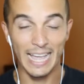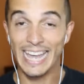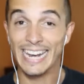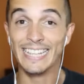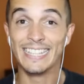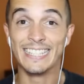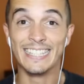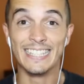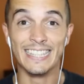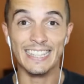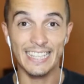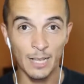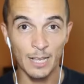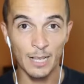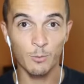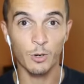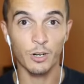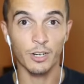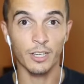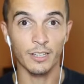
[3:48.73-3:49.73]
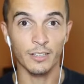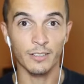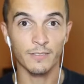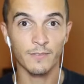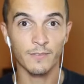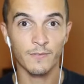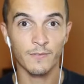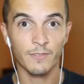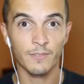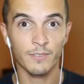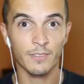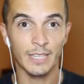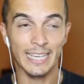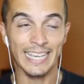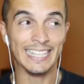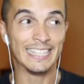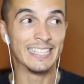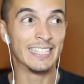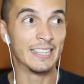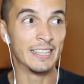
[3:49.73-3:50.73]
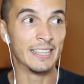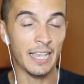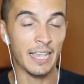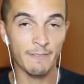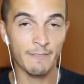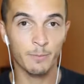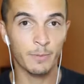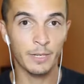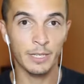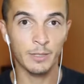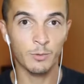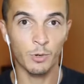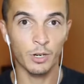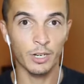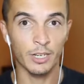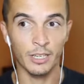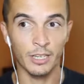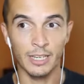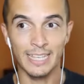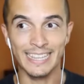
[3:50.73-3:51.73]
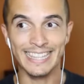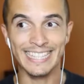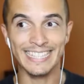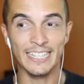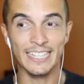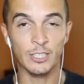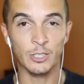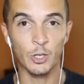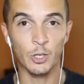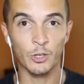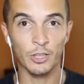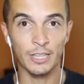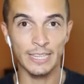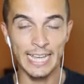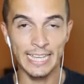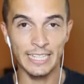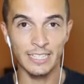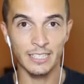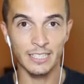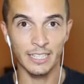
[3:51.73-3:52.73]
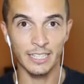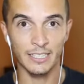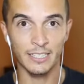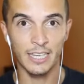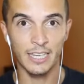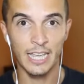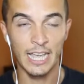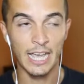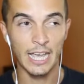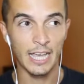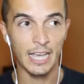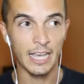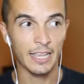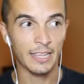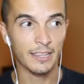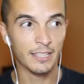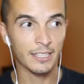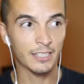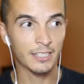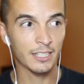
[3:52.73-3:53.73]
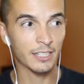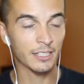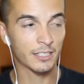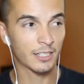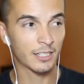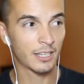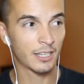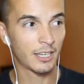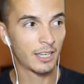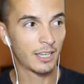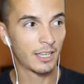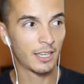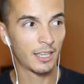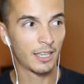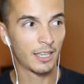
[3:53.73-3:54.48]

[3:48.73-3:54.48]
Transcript: And it's not working. It's never been working. This is not niceness. This is